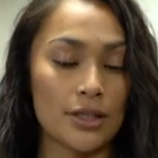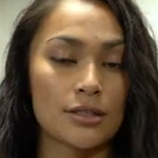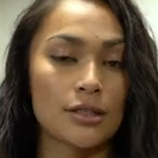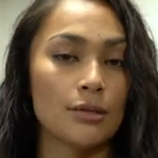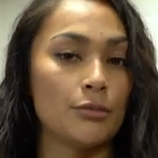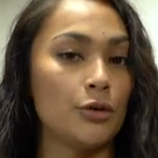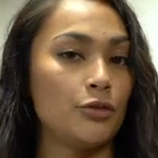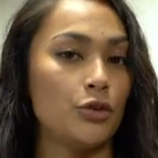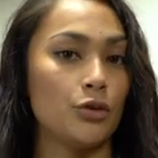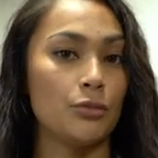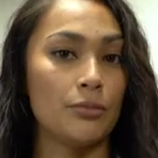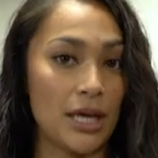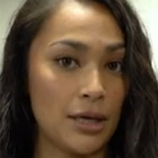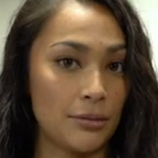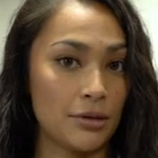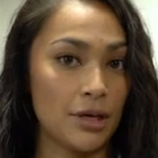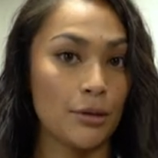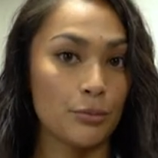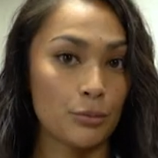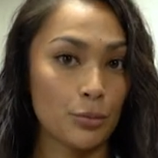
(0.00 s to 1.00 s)
Some of you may
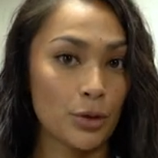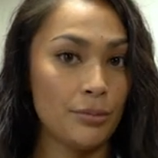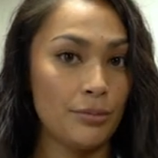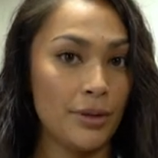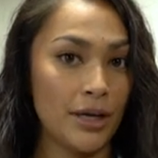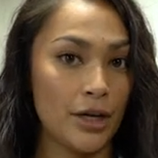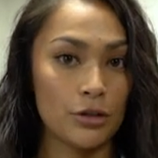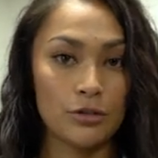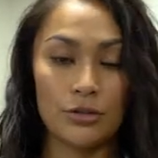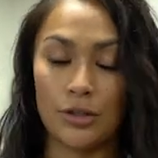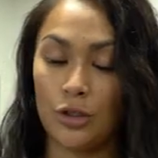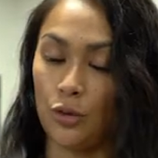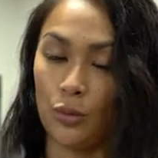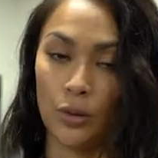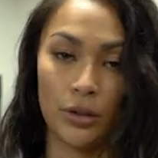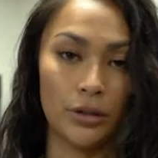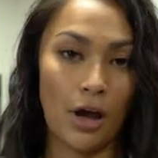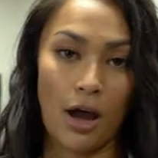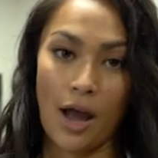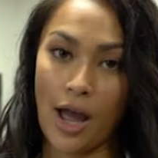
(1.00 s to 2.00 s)
come prepared and you
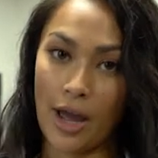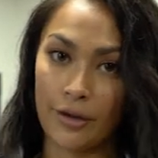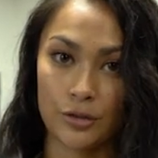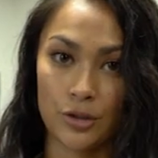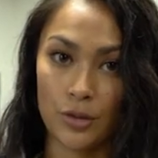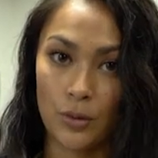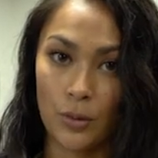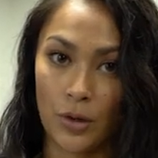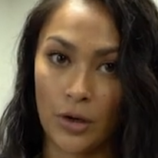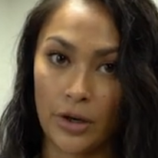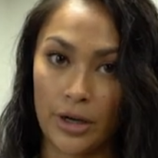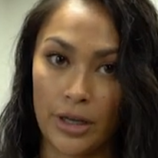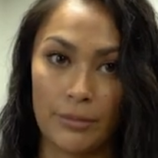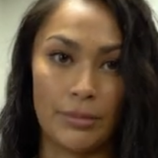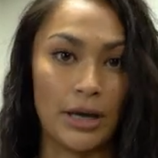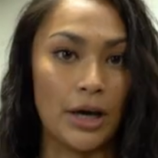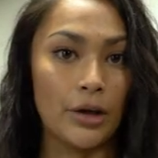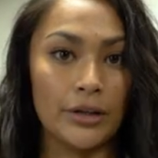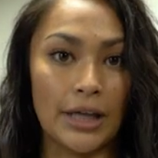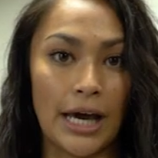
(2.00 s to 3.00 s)
will not have to worry
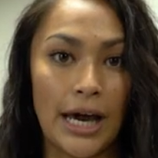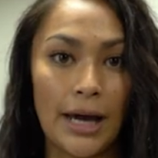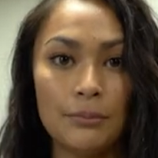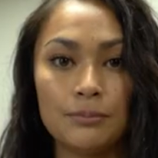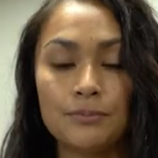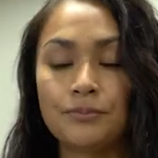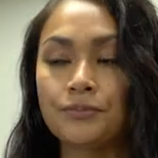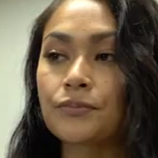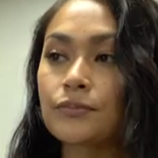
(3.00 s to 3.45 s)
about that.